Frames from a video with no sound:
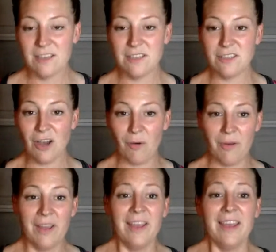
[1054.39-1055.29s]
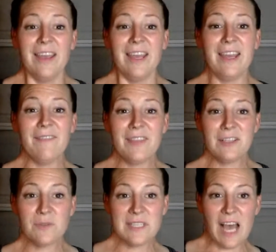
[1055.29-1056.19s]
So if
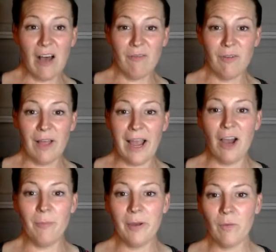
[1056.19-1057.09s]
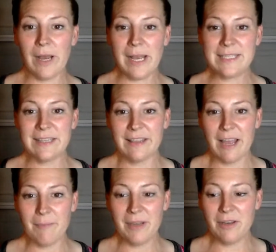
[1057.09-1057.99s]
this was helpful, I hope it was.
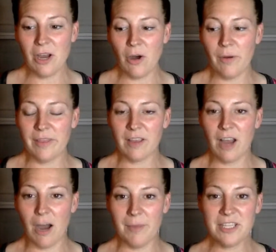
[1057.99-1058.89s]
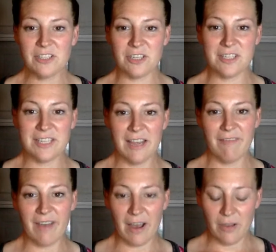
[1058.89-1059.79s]
Let me know in the comments. Just
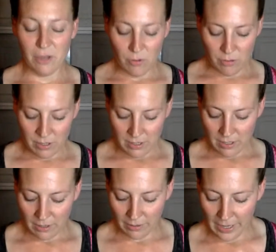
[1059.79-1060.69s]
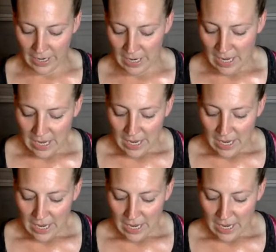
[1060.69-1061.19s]
say value. All right.